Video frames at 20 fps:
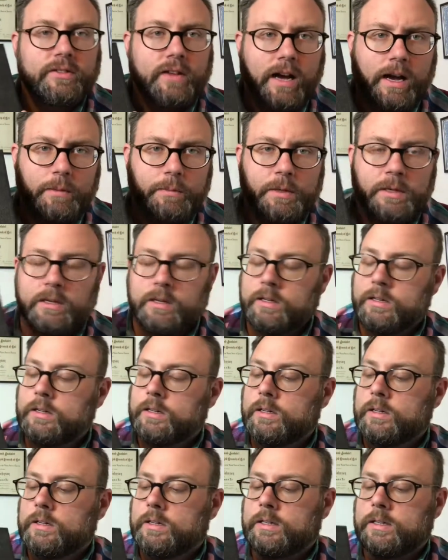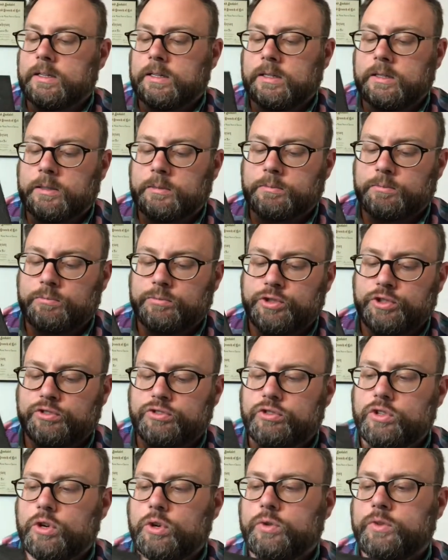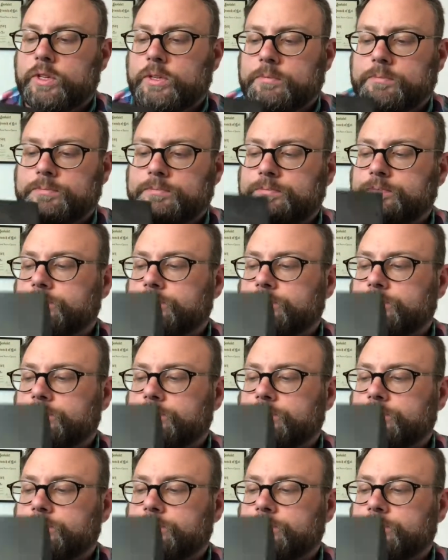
Sopp, um, just know that